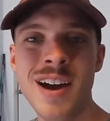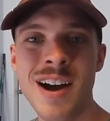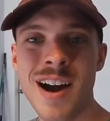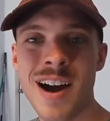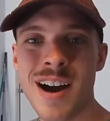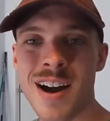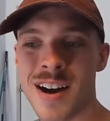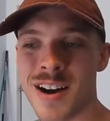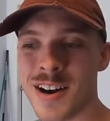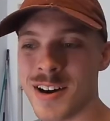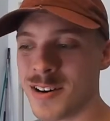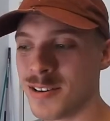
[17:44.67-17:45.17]

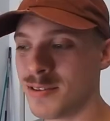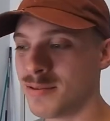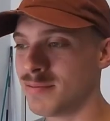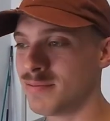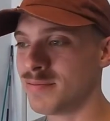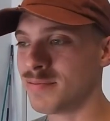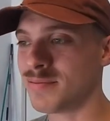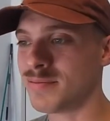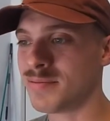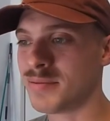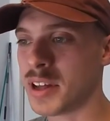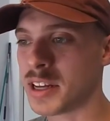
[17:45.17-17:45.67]

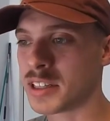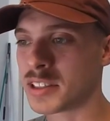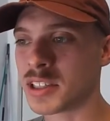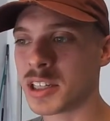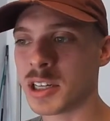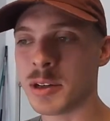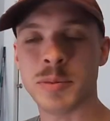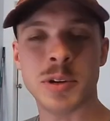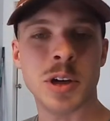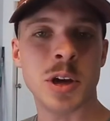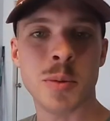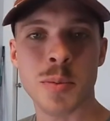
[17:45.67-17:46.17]
That's going
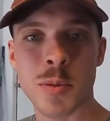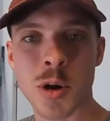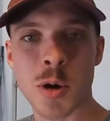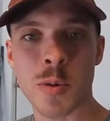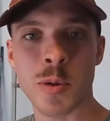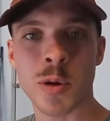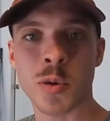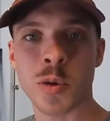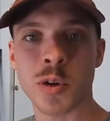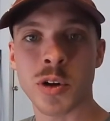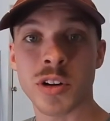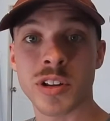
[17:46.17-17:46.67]
to be a
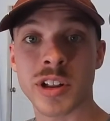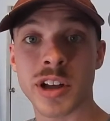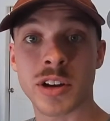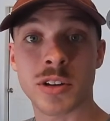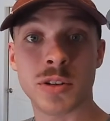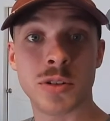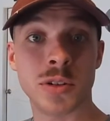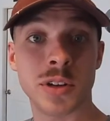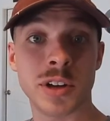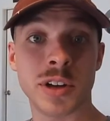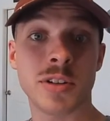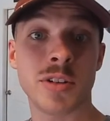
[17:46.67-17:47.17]
moment where you're like,
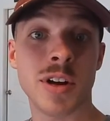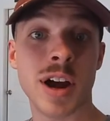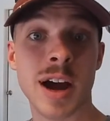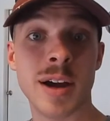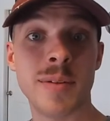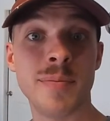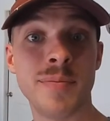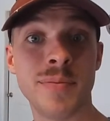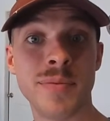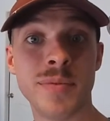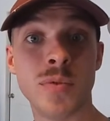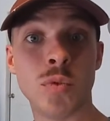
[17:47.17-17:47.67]
holy
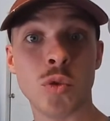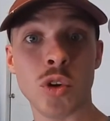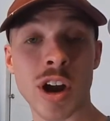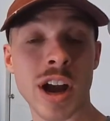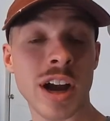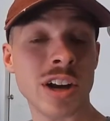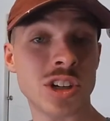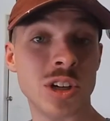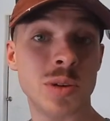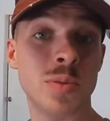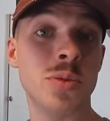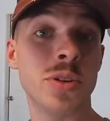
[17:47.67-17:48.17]
crap, we're
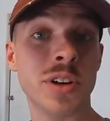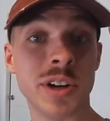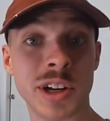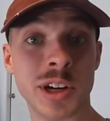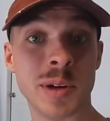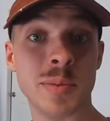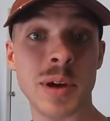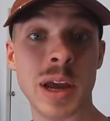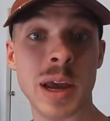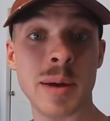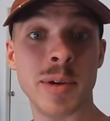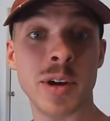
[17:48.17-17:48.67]
actually bringing a
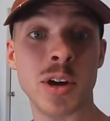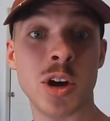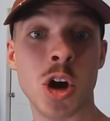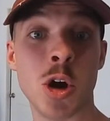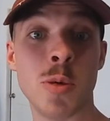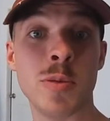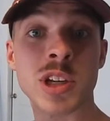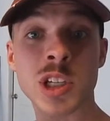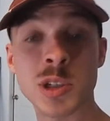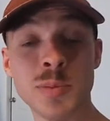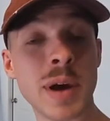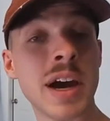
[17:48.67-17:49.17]
baby
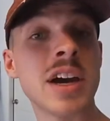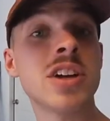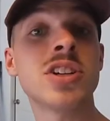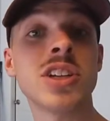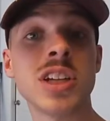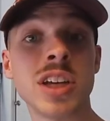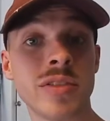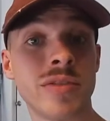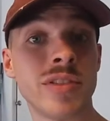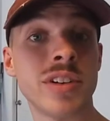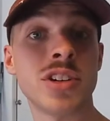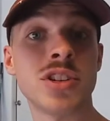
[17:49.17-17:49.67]
home,
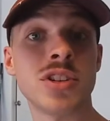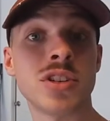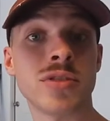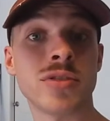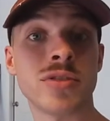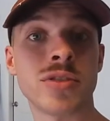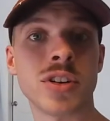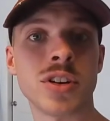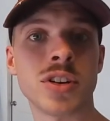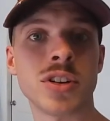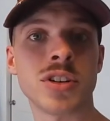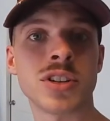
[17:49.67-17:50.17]
especially if it's your
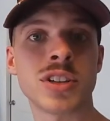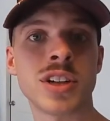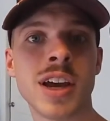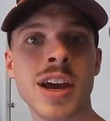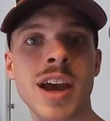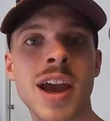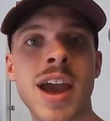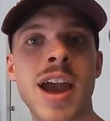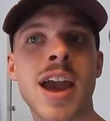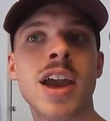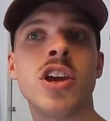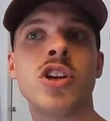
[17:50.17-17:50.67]
first.
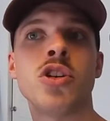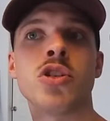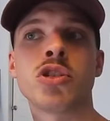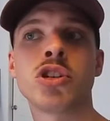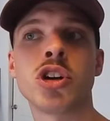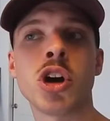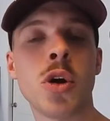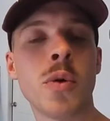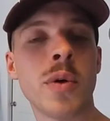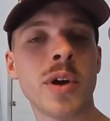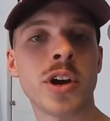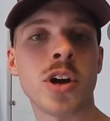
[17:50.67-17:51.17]
You're
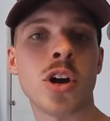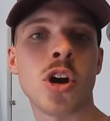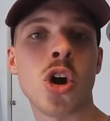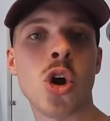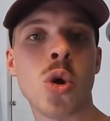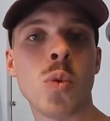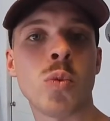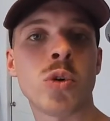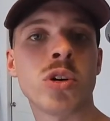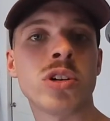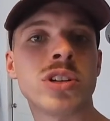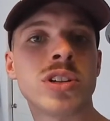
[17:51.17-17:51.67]
going
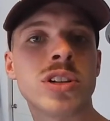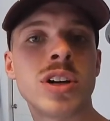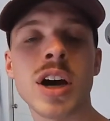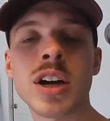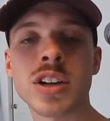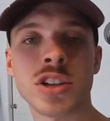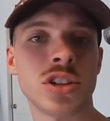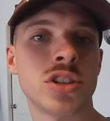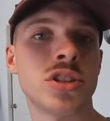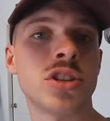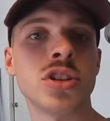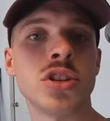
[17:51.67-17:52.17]
home where it's not
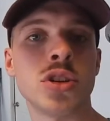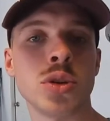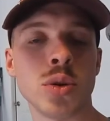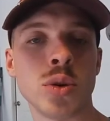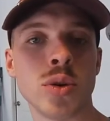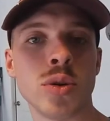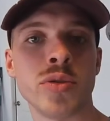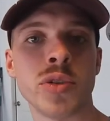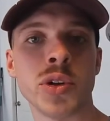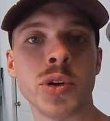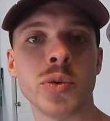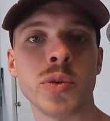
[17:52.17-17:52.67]
just the
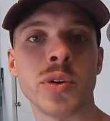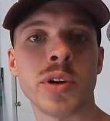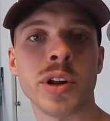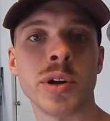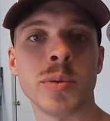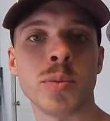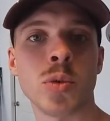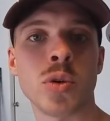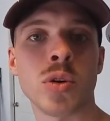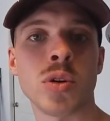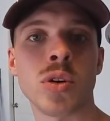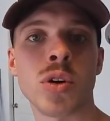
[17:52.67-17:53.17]
2 of you
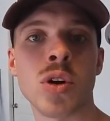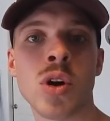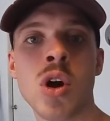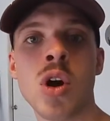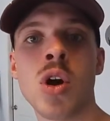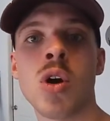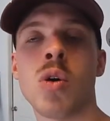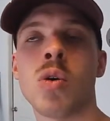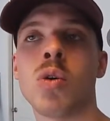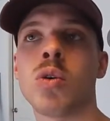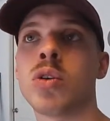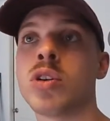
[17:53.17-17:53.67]
anymore,
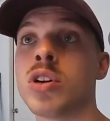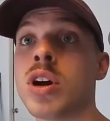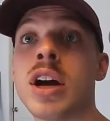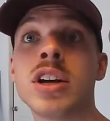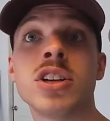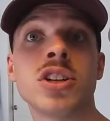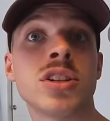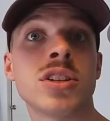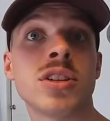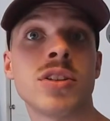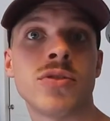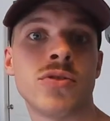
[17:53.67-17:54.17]
or not
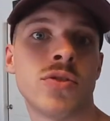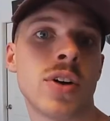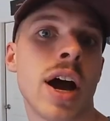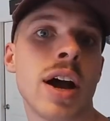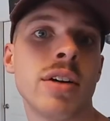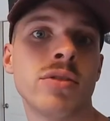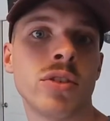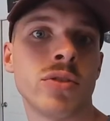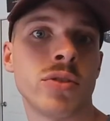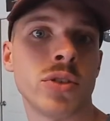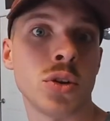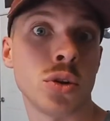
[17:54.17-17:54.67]
just the
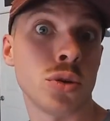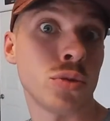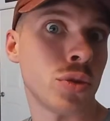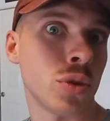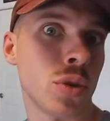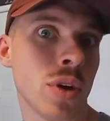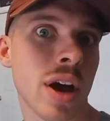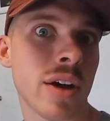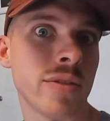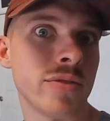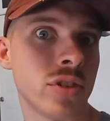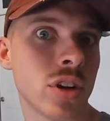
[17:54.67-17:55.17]
5 of you if
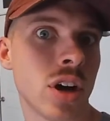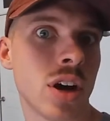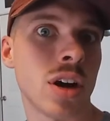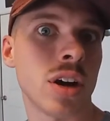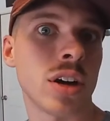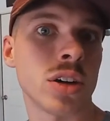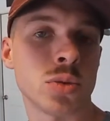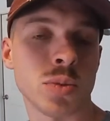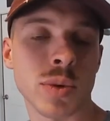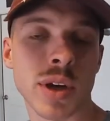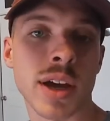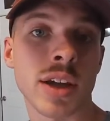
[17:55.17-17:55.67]
you have
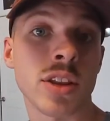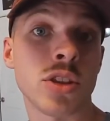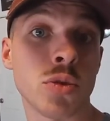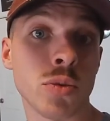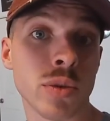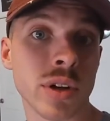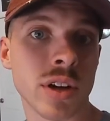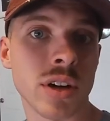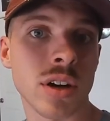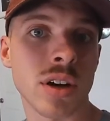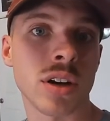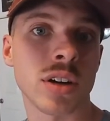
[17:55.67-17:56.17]
dogs. We had
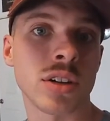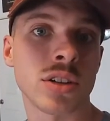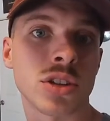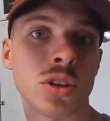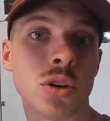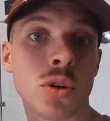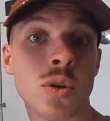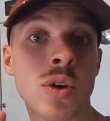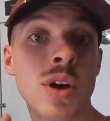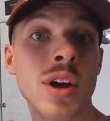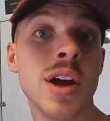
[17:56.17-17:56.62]
3 dogs, so